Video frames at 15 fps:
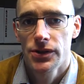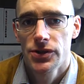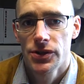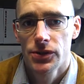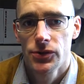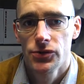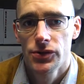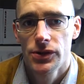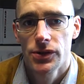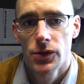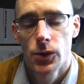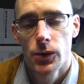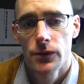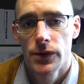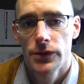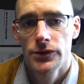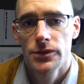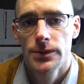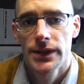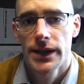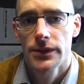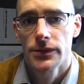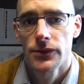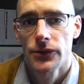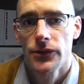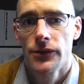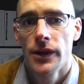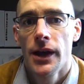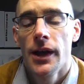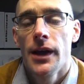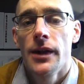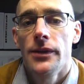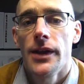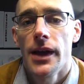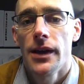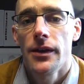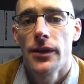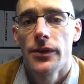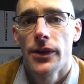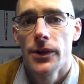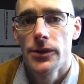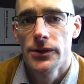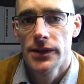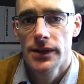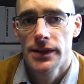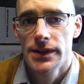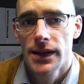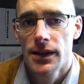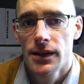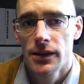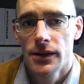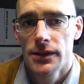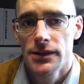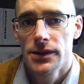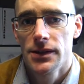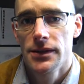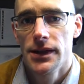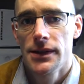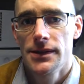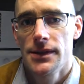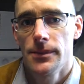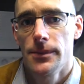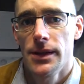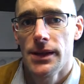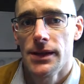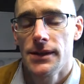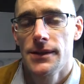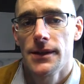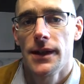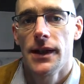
children or vulnerable adults, then those are the deadlines you need to meet.